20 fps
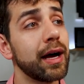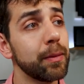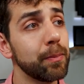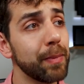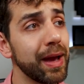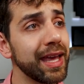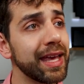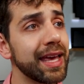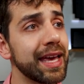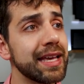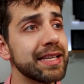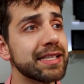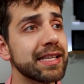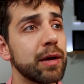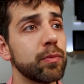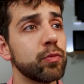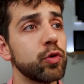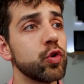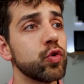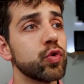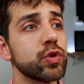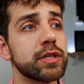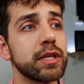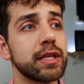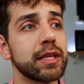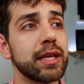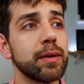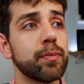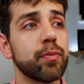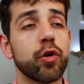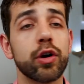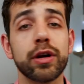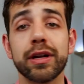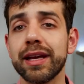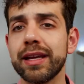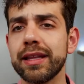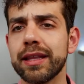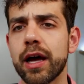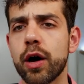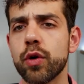In my case, I'm using the port
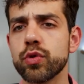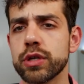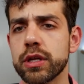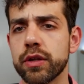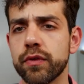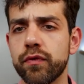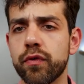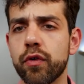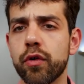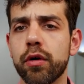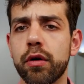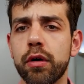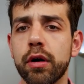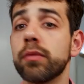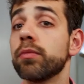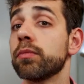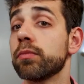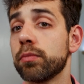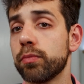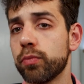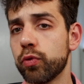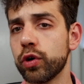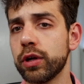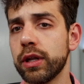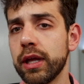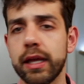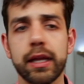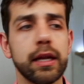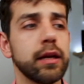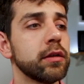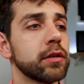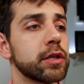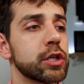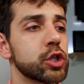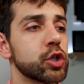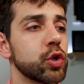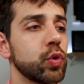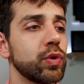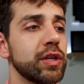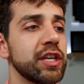9000 for Portainer.
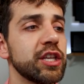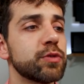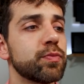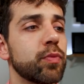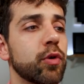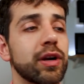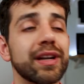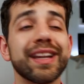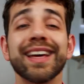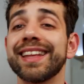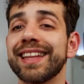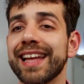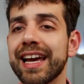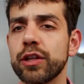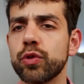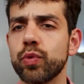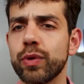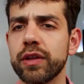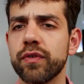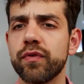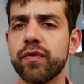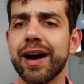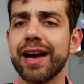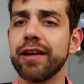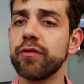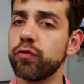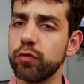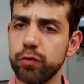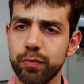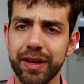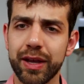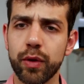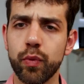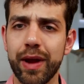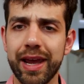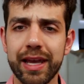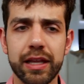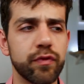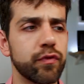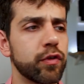So this port 9925 will be
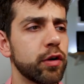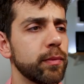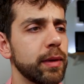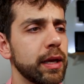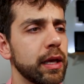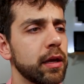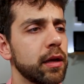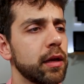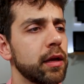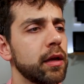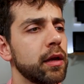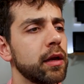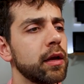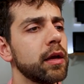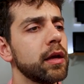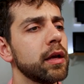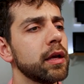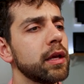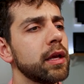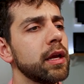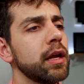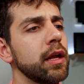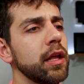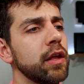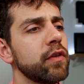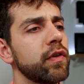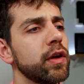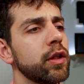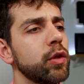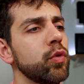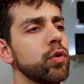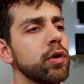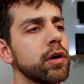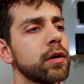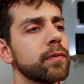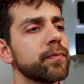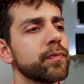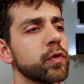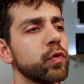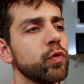great for me. Here, if I
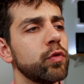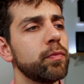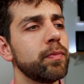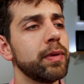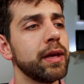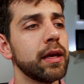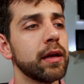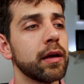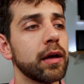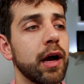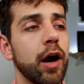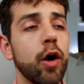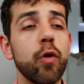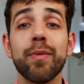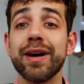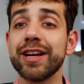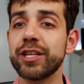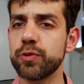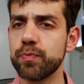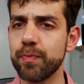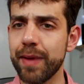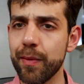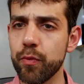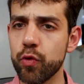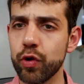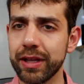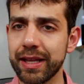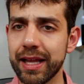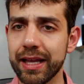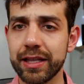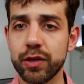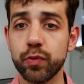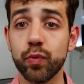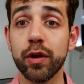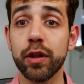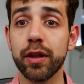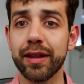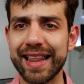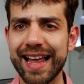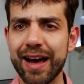look, will be how much memory that
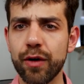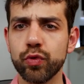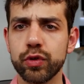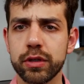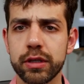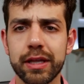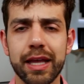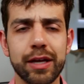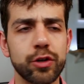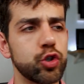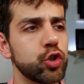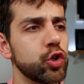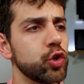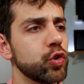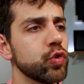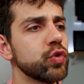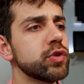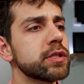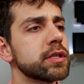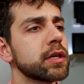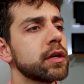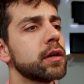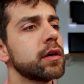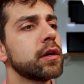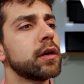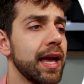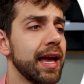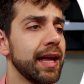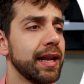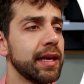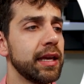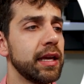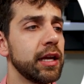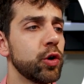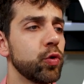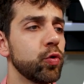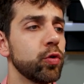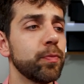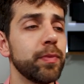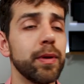will allow them to use. And
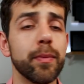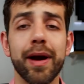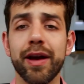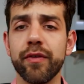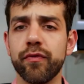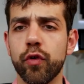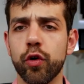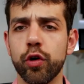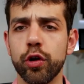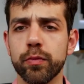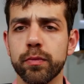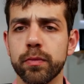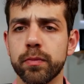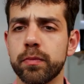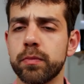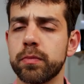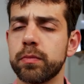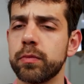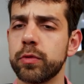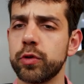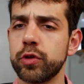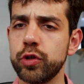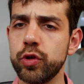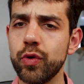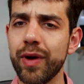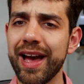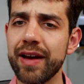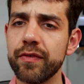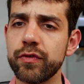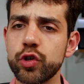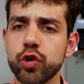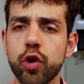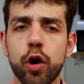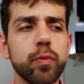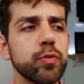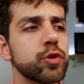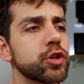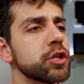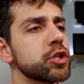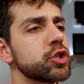here will be my volume. You have two
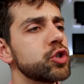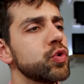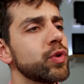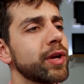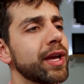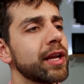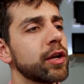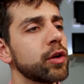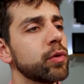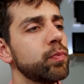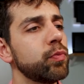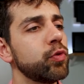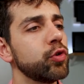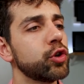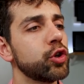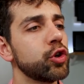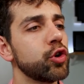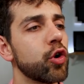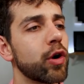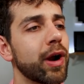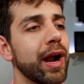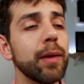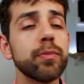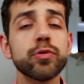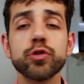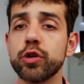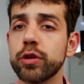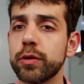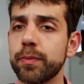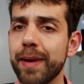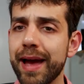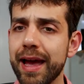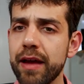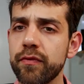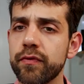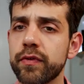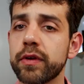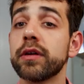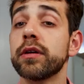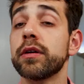options. You can put your absolute path